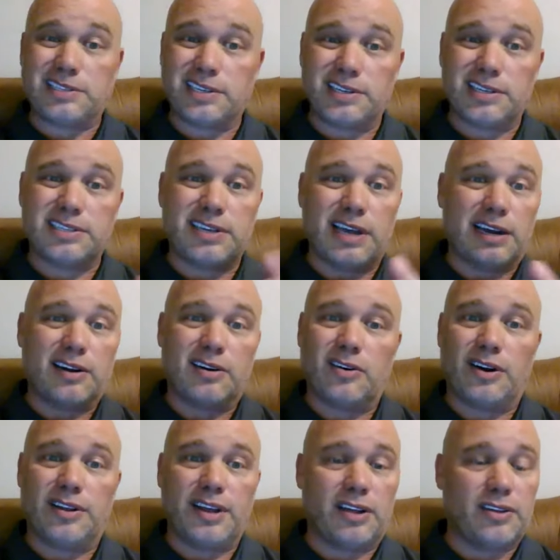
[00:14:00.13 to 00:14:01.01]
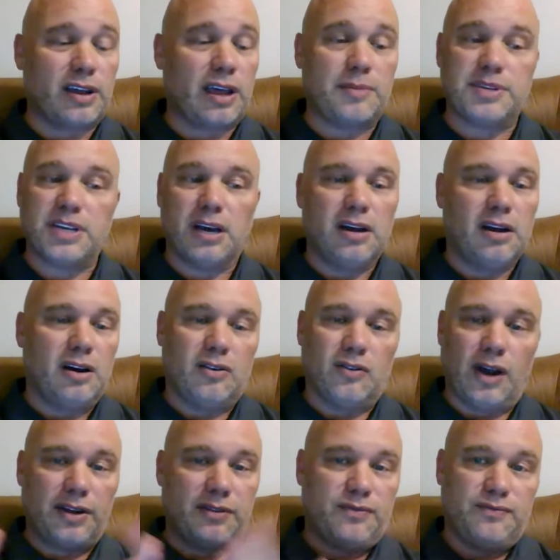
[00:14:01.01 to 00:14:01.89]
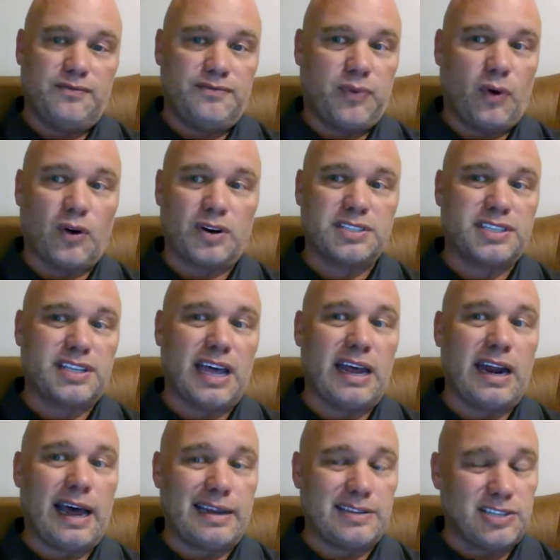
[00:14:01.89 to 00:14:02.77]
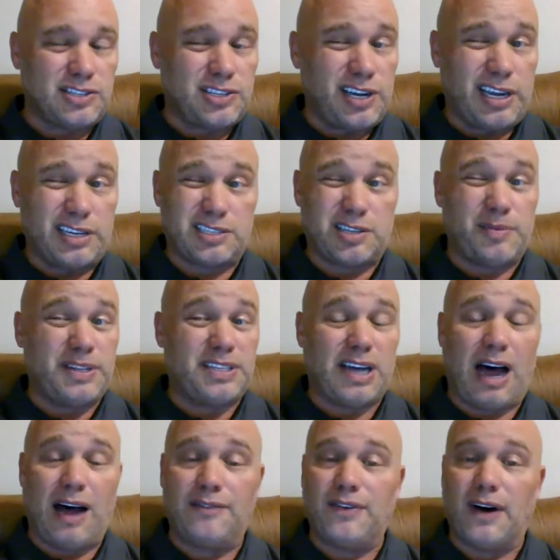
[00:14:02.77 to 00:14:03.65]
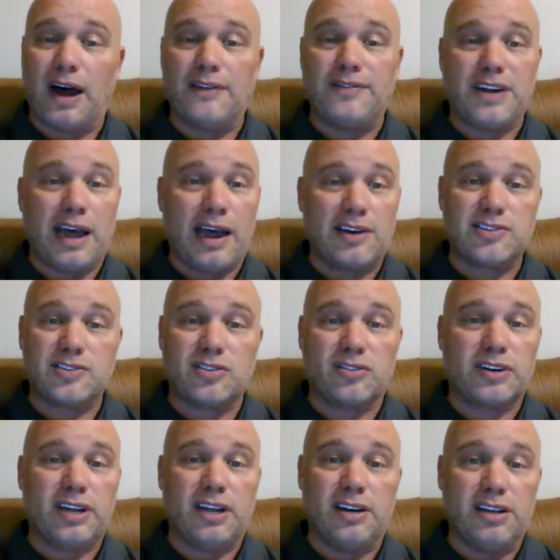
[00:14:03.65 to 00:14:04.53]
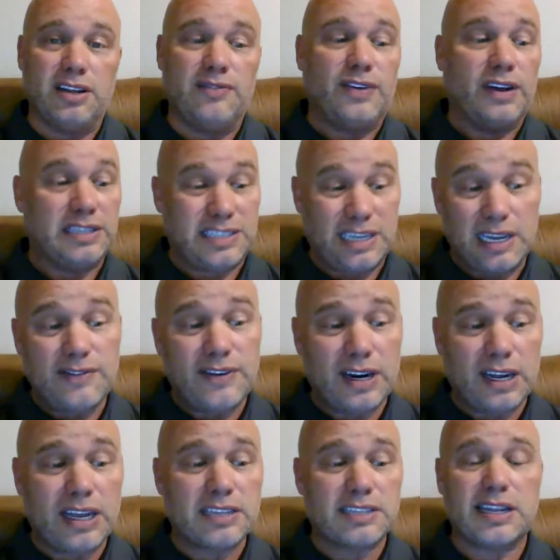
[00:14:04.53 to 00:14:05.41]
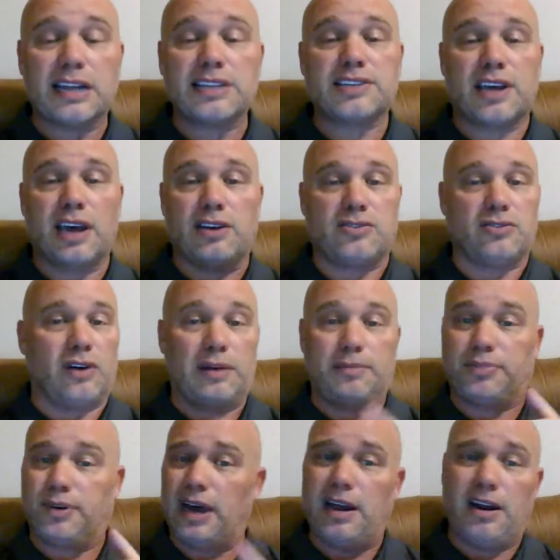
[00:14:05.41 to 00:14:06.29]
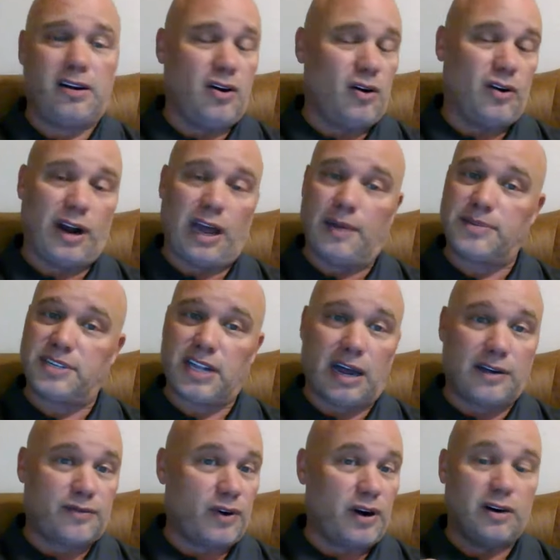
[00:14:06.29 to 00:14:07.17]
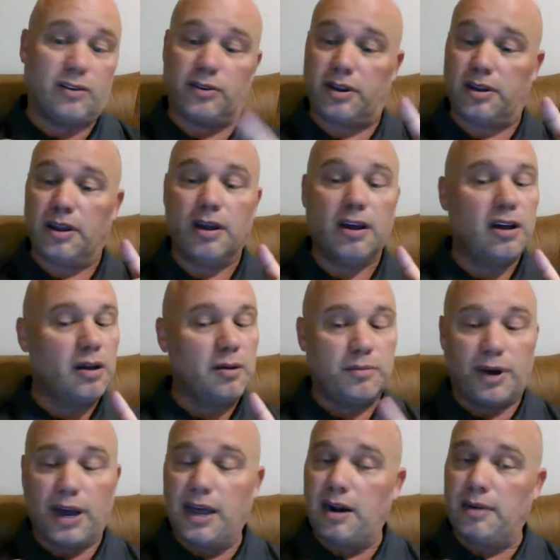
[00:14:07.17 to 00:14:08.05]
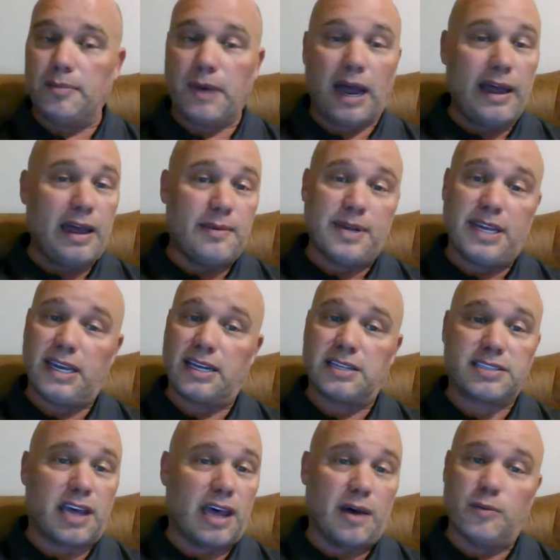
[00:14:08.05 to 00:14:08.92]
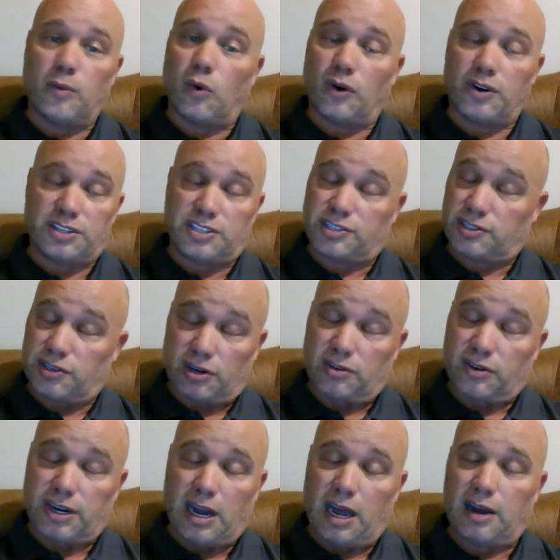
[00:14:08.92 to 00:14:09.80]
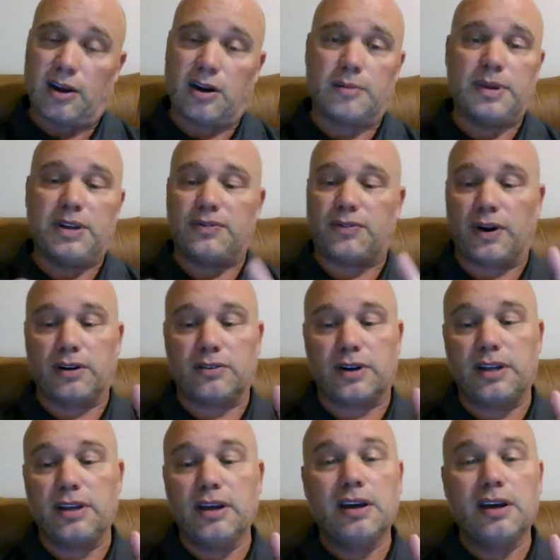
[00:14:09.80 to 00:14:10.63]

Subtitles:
of the secondary and the other games, like Florida State has a chance to be top five nationally in defense, even against that schedule. Like playing at Notre Dame is not friendly. Playing at Miami against Cam Ward is certainly not going to be friendly.